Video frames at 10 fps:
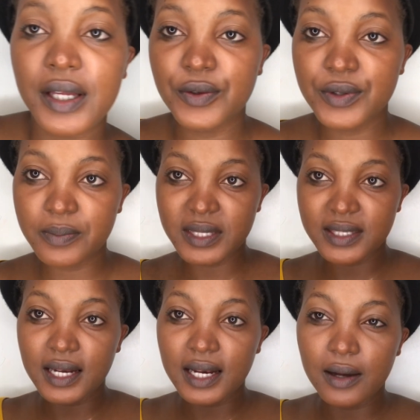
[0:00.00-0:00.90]
use
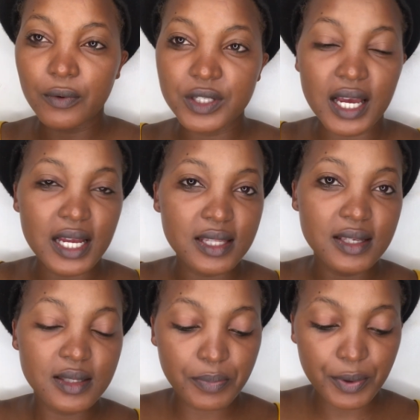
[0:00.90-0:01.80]
micellar water at
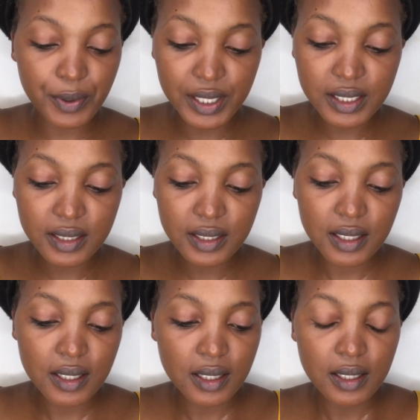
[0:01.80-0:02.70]
this point.
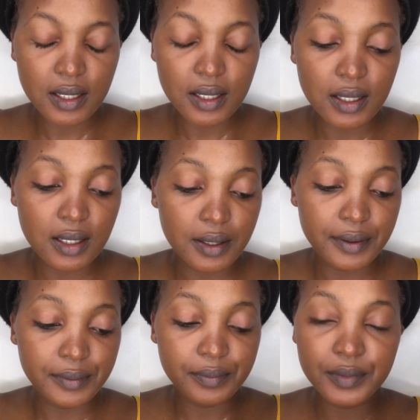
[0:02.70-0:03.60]

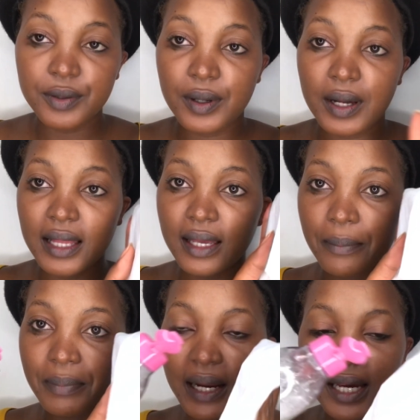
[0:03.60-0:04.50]
So I
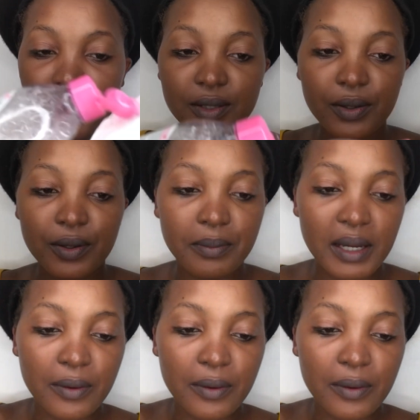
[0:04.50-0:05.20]
apply it on my